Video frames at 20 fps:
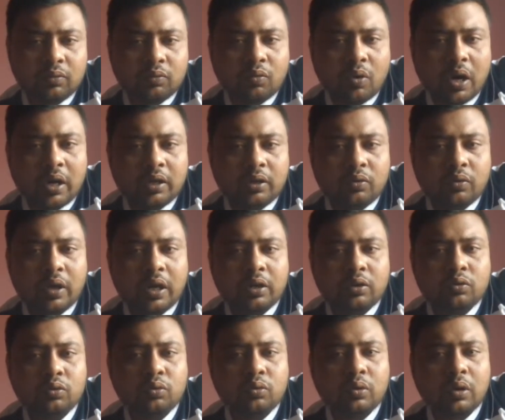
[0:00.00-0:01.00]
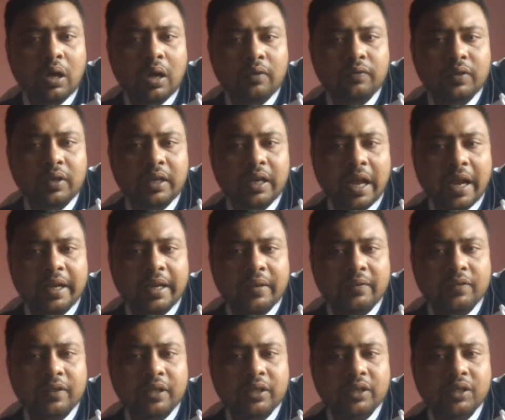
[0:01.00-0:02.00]
What you can do after knight
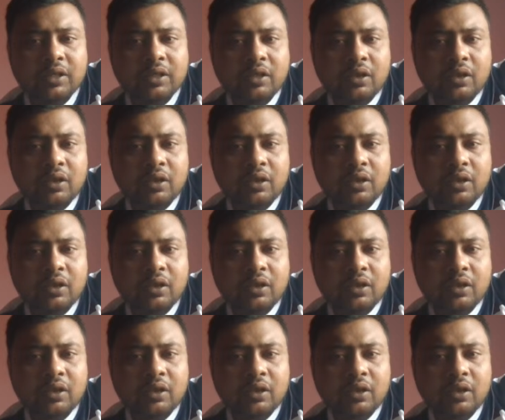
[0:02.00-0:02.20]
f6?